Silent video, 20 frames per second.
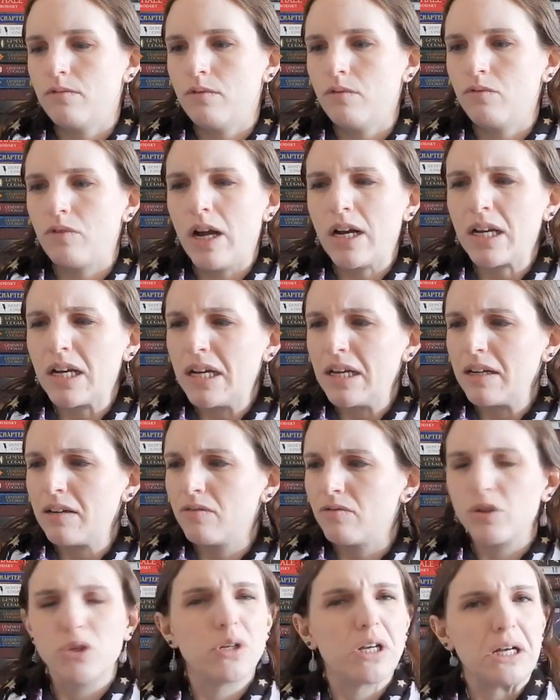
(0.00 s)

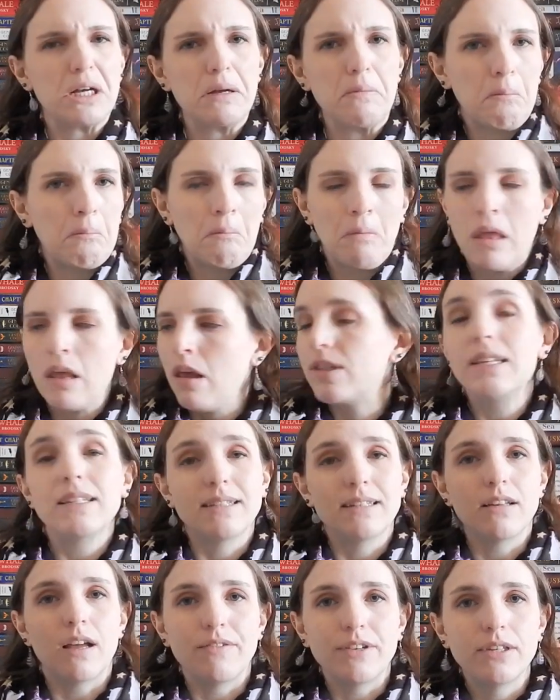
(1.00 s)
Rucka?
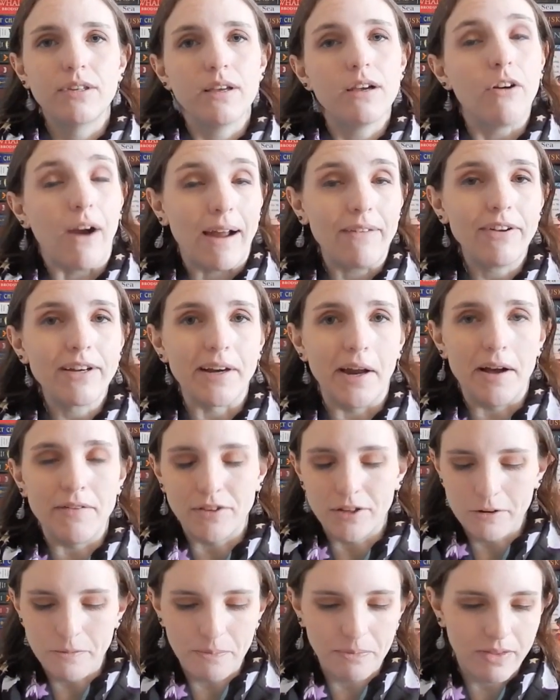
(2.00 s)
This is obviously a graphic
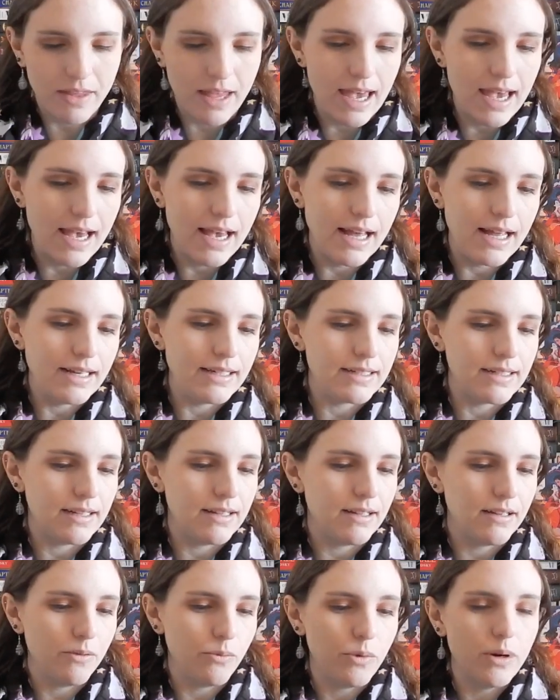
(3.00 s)
novel, and
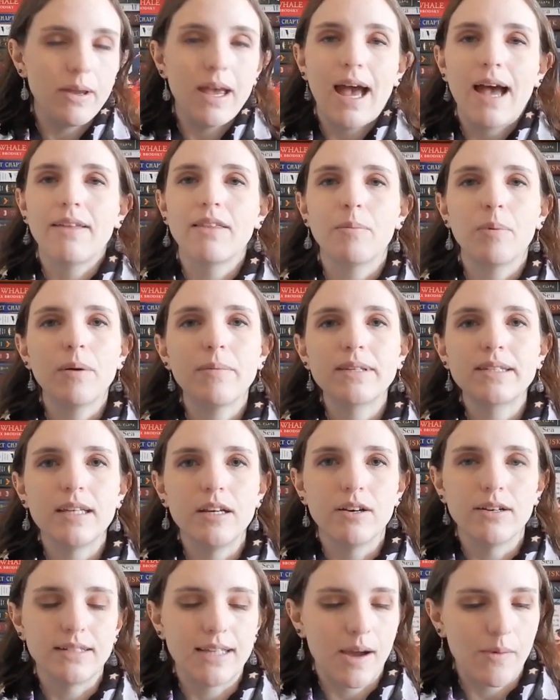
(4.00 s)
the premise
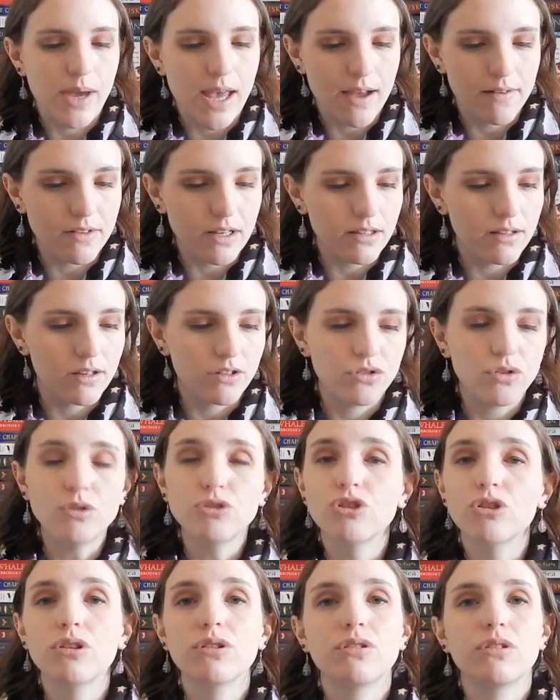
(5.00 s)
here is that we have these
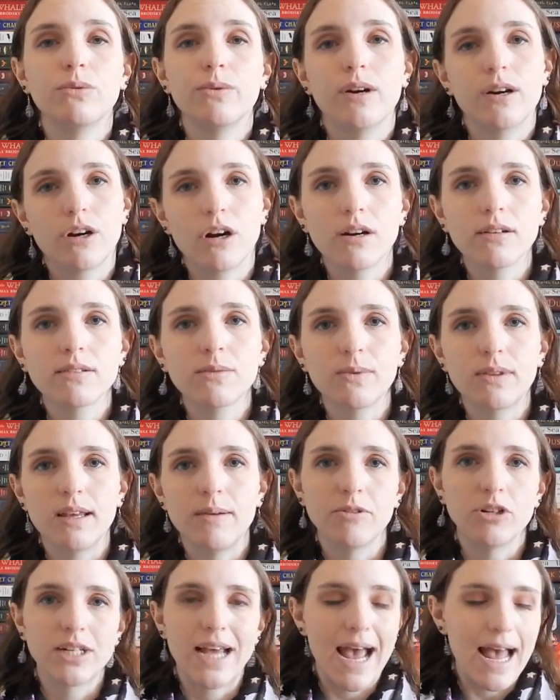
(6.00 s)
soldiers who are cursed with
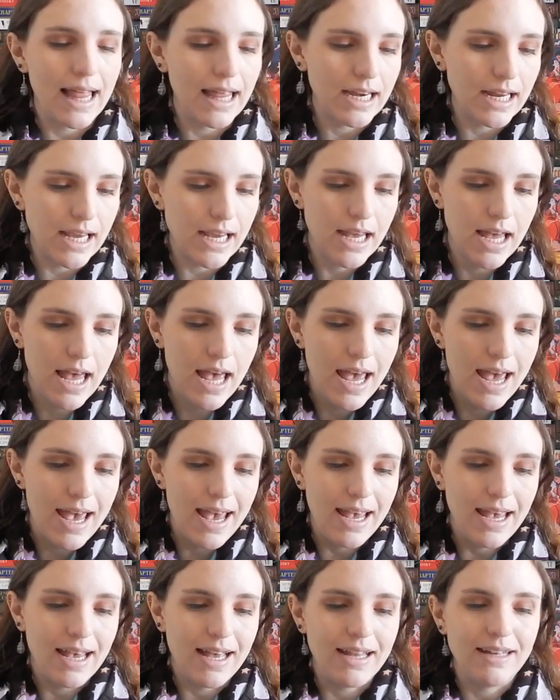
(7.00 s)
immortality,
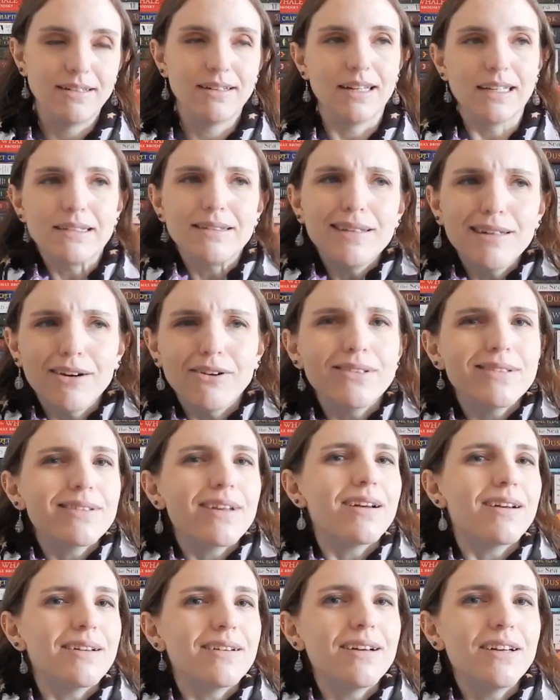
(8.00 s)
and it's, you know,
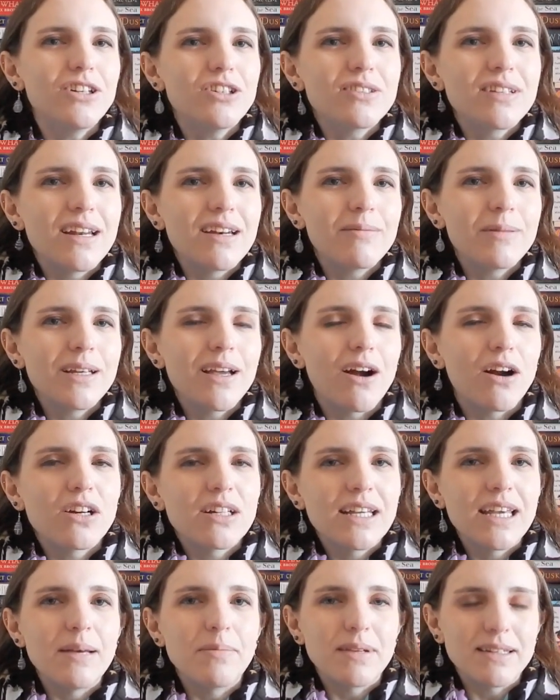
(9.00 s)
it's understandably hard
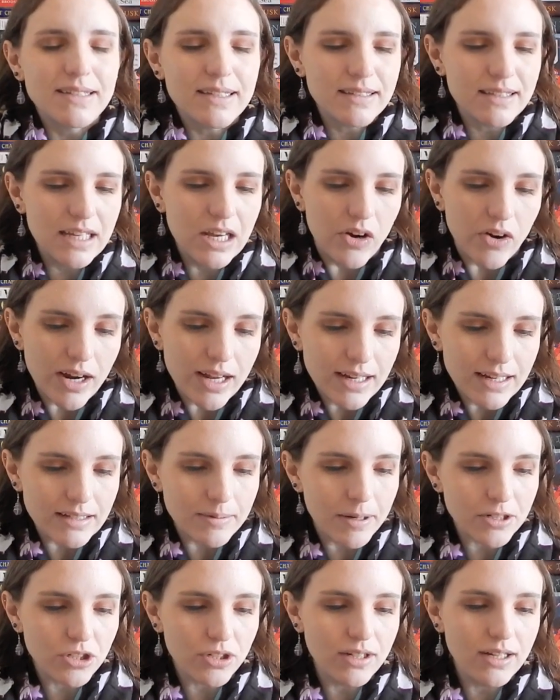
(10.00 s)
to keep this a secret,
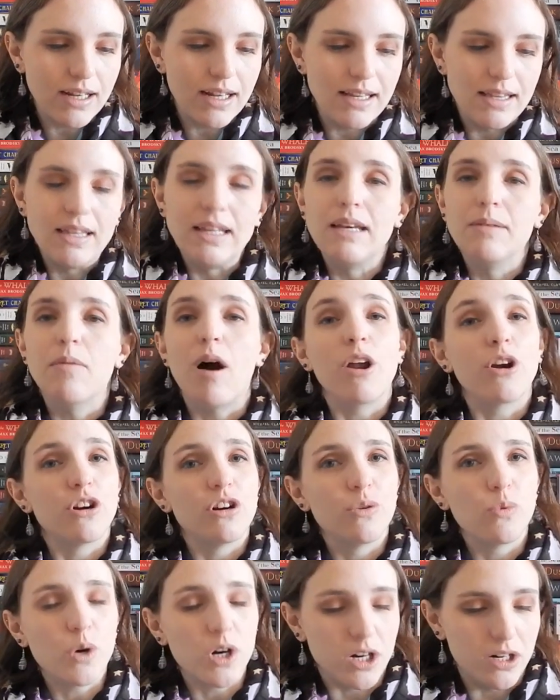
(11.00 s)
especially in the
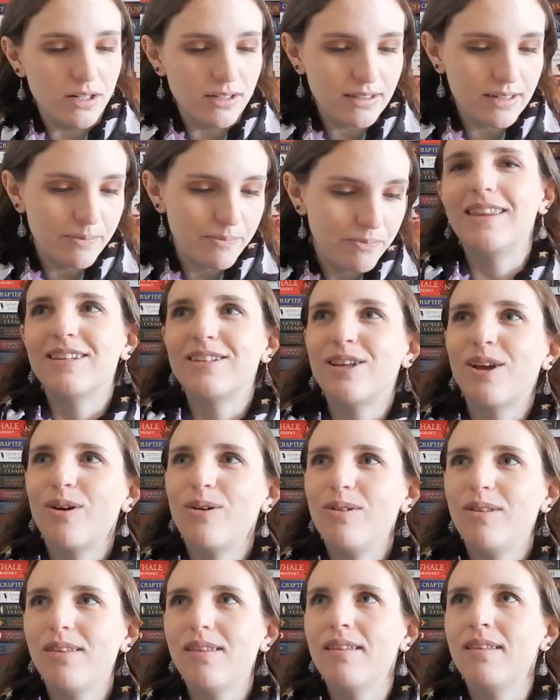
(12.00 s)
modern world.
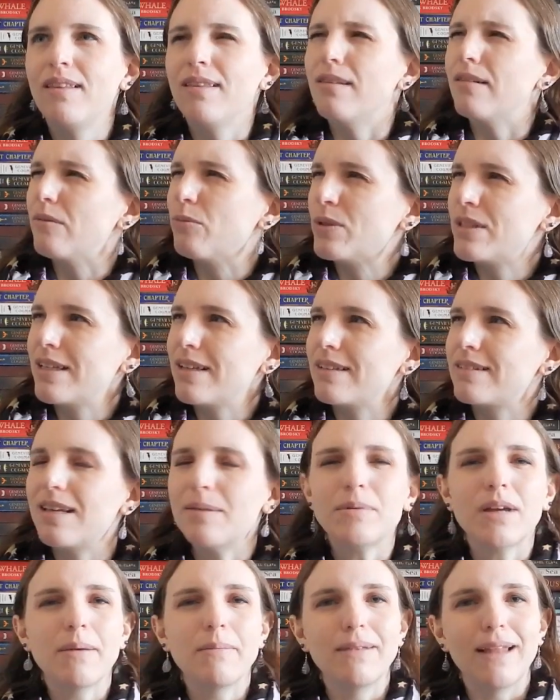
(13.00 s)
So,
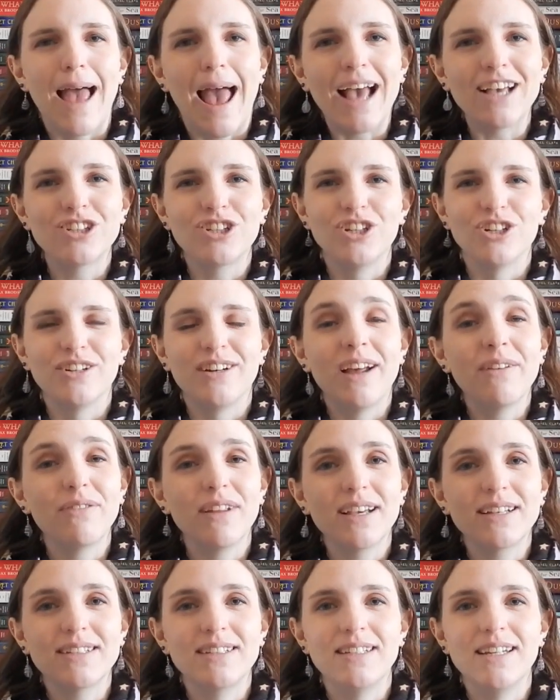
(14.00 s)
sometime last year,
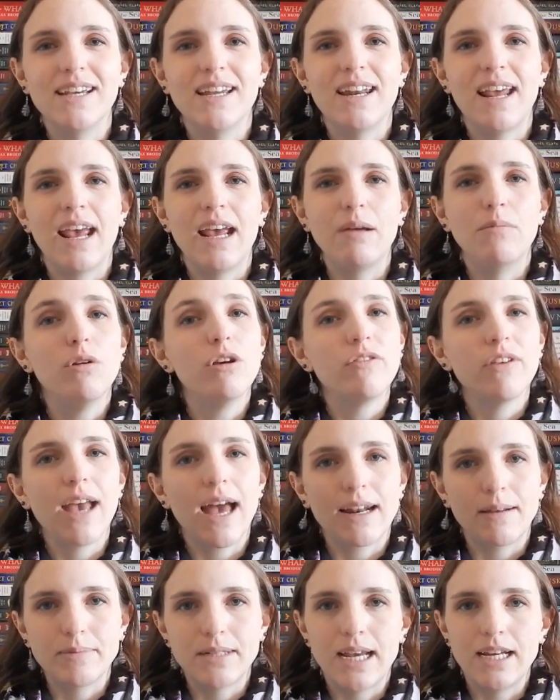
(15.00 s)
Netflix did a movie
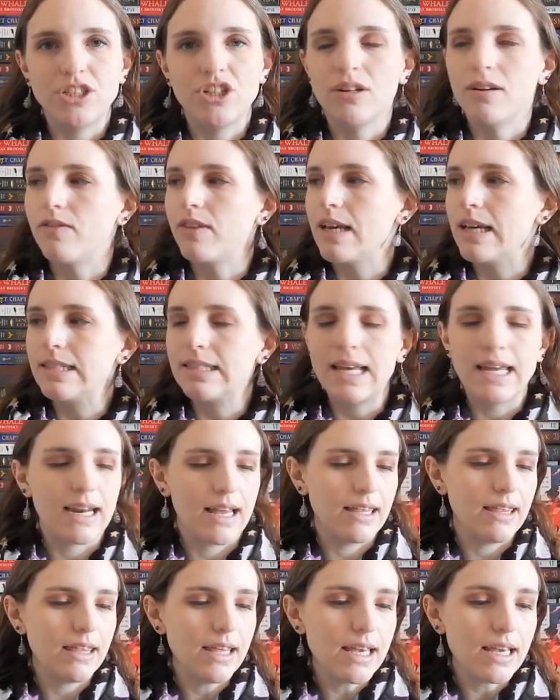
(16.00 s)
adaptation of this, and
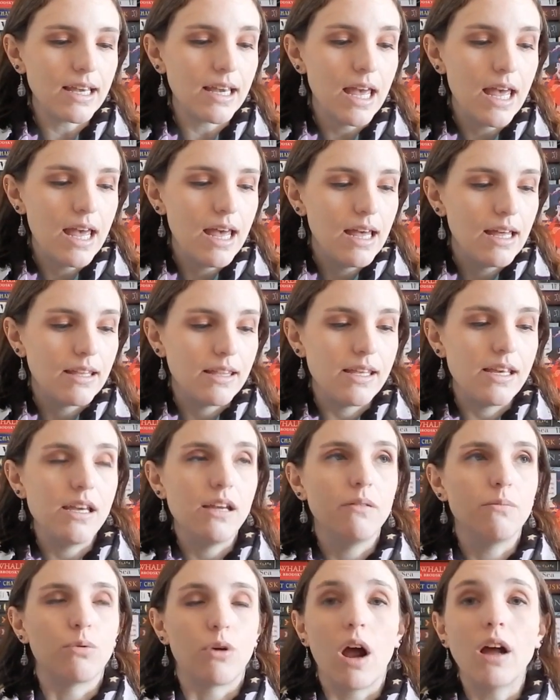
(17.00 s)
I think
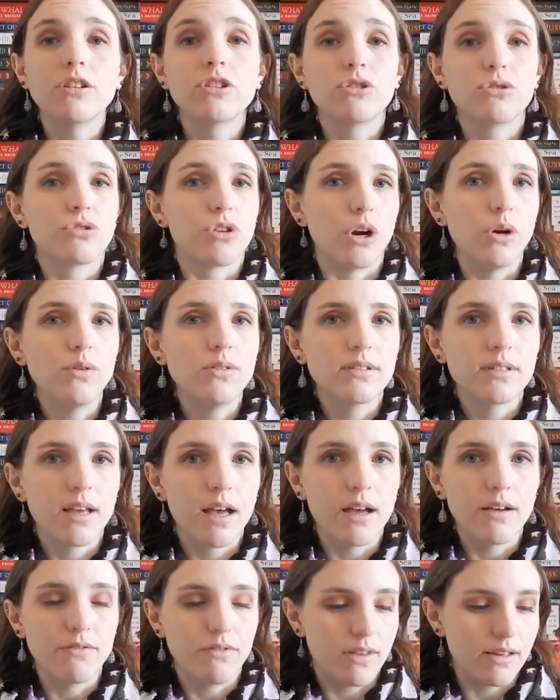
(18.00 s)
the broad strokes
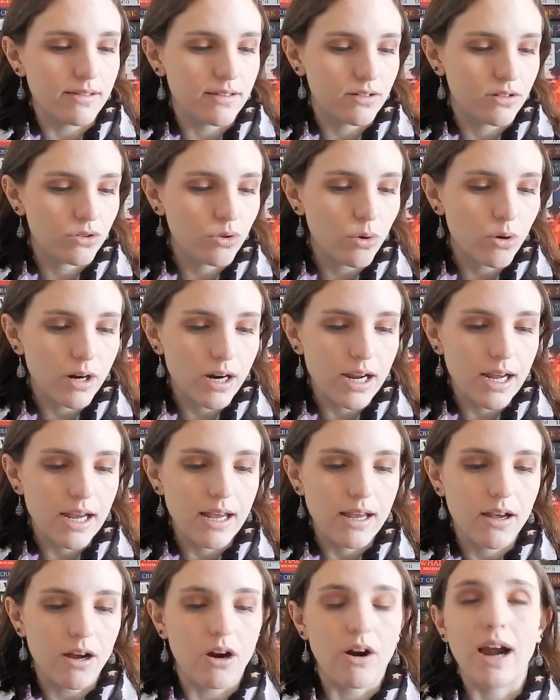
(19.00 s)
of this
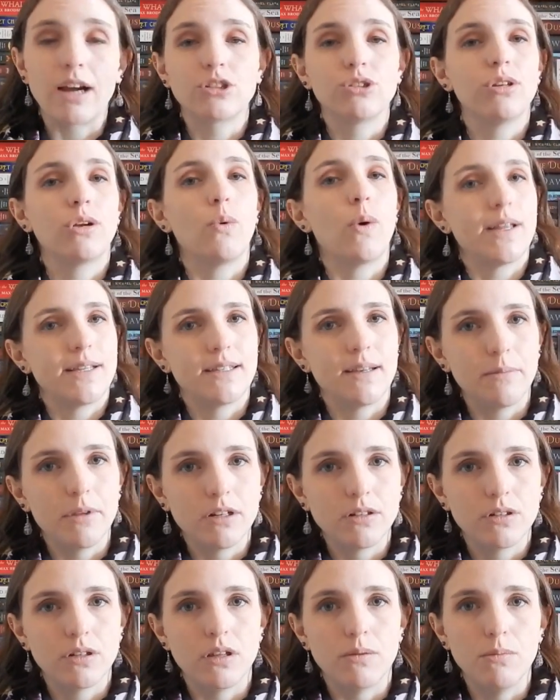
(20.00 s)
story are actually quite
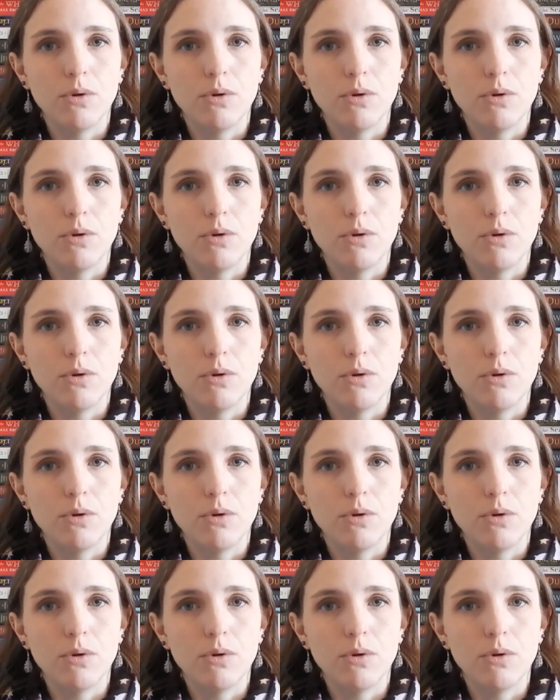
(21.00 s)
similar to the